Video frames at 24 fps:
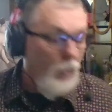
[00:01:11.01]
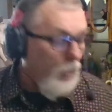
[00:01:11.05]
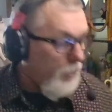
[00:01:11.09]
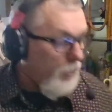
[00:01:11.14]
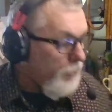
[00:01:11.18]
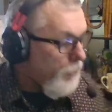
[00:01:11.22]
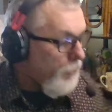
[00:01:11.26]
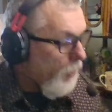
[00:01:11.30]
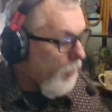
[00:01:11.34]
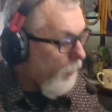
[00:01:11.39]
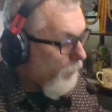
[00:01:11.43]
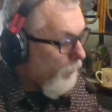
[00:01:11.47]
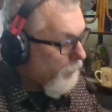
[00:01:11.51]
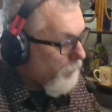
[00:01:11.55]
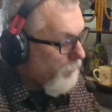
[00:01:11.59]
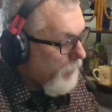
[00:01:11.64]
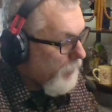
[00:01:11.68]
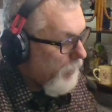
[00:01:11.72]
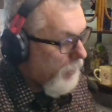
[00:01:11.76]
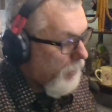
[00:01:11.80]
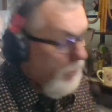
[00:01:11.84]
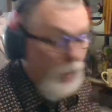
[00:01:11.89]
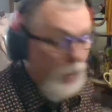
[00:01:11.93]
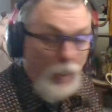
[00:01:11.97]
So
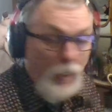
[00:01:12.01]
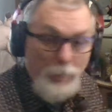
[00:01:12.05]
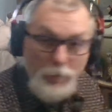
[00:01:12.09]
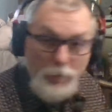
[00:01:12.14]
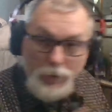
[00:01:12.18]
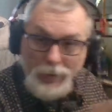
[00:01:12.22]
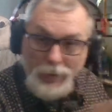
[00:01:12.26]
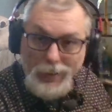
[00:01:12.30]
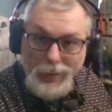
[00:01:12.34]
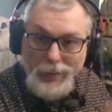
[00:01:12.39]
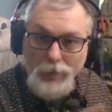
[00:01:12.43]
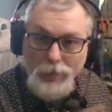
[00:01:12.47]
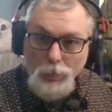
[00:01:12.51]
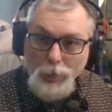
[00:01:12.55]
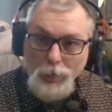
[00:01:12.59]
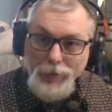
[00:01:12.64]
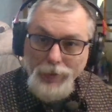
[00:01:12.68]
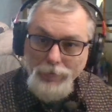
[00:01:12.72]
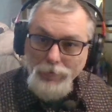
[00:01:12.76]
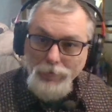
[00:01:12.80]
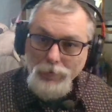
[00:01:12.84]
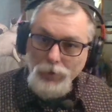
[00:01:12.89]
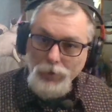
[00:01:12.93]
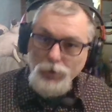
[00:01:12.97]
I'm going to kind of
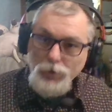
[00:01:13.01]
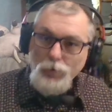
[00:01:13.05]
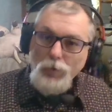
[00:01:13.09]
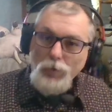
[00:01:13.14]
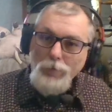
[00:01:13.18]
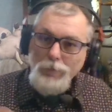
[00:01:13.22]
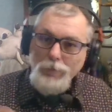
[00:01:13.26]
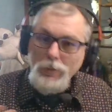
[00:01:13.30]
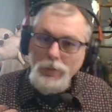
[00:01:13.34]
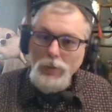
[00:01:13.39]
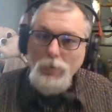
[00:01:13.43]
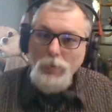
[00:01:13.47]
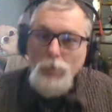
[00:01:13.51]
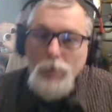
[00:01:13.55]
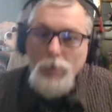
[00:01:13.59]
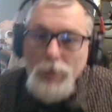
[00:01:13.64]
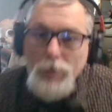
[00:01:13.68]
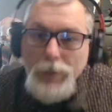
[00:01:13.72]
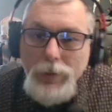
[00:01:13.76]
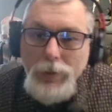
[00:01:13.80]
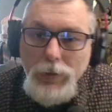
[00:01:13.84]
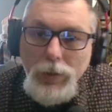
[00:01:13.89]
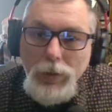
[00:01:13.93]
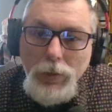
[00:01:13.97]
read from the script, and then we'll
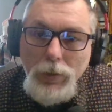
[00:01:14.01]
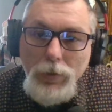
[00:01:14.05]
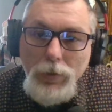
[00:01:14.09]
continue